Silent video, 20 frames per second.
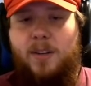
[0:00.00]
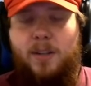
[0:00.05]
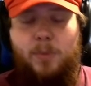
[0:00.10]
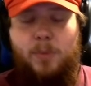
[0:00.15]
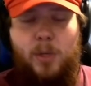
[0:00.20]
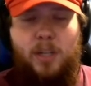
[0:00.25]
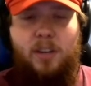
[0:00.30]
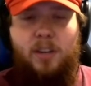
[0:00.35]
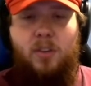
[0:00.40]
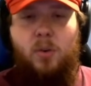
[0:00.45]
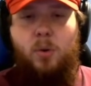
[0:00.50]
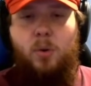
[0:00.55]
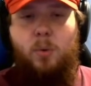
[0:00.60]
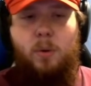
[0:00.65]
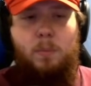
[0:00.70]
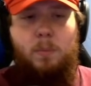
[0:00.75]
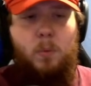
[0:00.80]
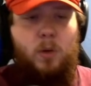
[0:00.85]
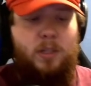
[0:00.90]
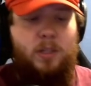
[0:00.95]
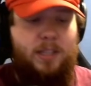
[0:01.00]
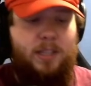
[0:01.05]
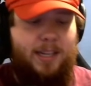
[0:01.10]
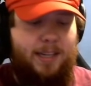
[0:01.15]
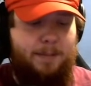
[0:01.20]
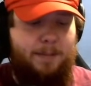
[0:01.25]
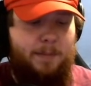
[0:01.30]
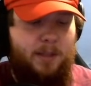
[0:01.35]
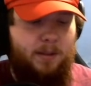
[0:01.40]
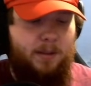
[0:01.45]
and we're going to do it one more
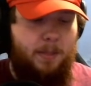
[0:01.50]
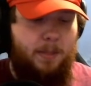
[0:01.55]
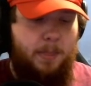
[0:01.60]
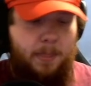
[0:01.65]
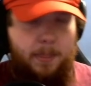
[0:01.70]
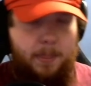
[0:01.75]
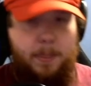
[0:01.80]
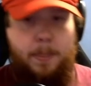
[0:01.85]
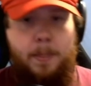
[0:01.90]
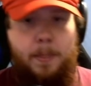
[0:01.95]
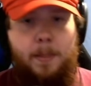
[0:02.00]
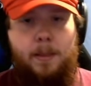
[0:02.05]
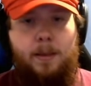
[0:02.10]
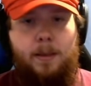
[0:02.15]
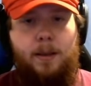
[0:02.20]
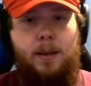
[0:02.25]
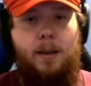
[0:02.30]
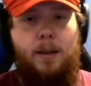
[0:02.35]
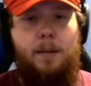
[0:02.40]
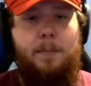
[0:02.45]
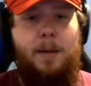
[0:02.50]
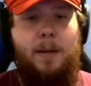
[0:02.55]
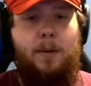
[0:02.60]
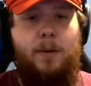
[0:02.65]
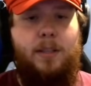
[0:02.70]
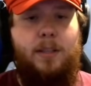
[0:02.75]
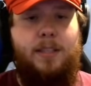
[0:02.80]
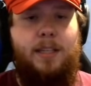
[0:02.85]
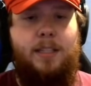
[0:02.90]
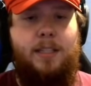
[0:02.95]
time. I
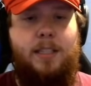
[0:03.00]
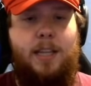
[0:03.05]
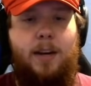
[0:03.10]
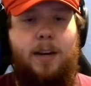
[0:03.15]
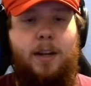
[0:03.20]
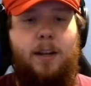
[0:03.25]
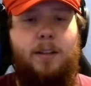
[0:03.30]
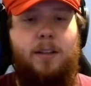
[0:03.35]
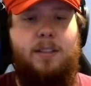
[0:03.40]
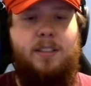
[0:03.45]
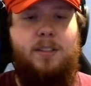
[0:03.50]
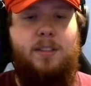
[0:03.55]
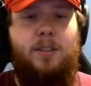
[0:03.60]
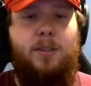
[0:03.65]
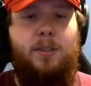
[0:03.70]
want to say shout-outs